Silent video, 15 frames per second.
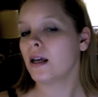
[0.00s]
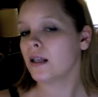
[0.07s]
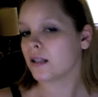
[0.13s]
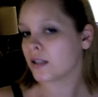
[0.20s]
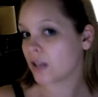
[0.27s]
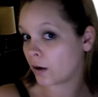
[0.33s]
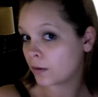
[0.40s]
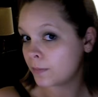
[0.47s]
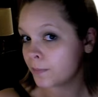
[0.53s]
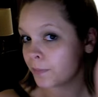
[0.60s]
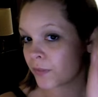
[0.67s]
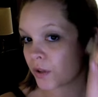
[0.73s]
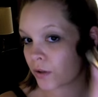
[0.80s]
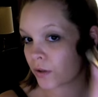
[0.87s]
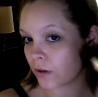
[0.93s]
So,
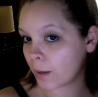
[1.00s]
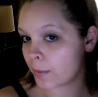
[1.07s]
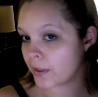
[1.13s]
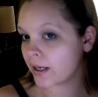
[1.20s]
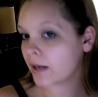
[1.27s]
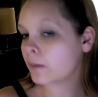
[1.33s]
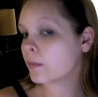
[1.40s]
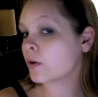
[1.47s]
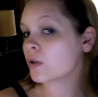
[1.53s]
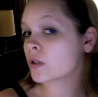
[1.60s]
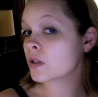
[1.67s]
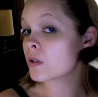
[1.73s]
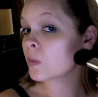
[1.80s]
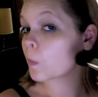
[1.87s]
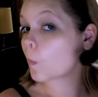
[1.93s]
just up and down
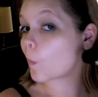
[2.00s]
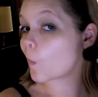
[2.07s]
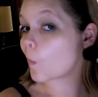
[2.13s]
motions.